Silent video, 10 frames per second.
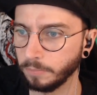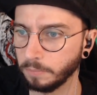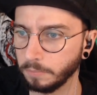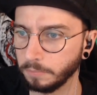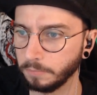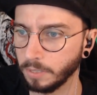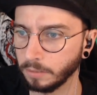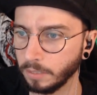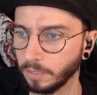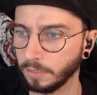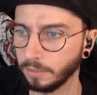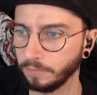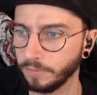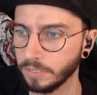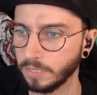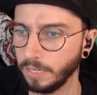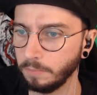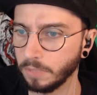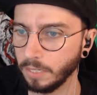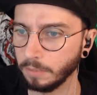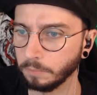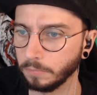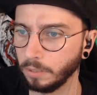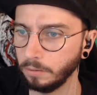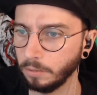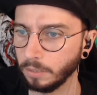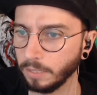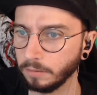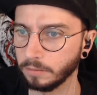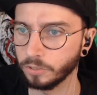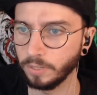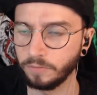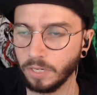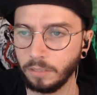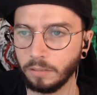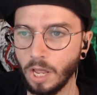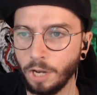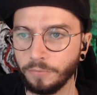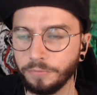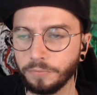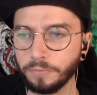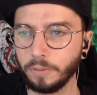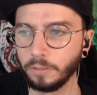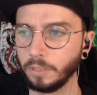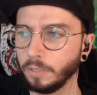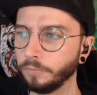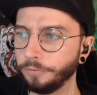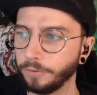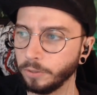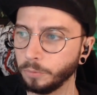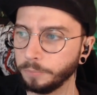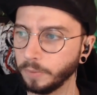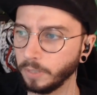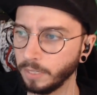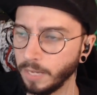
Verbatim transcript: the manga of the same name. Okay, so they've done a lot of film and